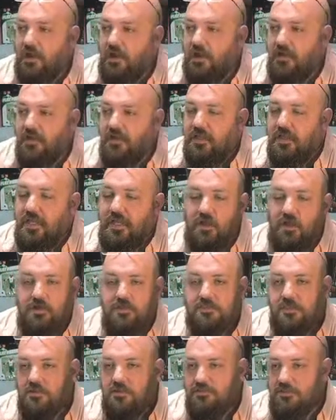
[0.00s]
He
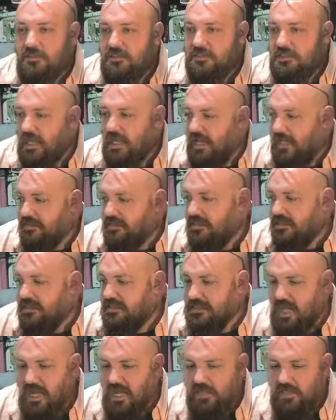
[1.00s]
also decides he's
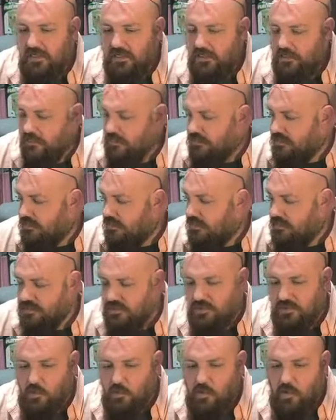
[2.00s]
not going to use his
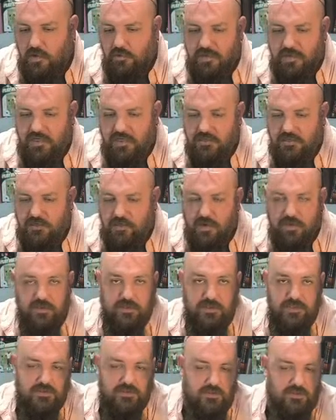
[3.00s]
sword because Grendel
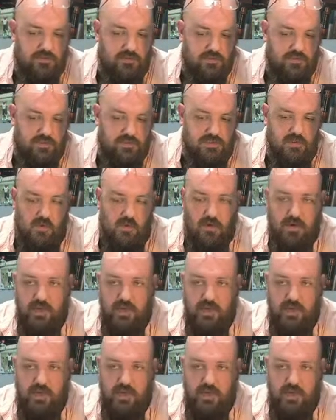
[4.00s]
doesn't use a sword.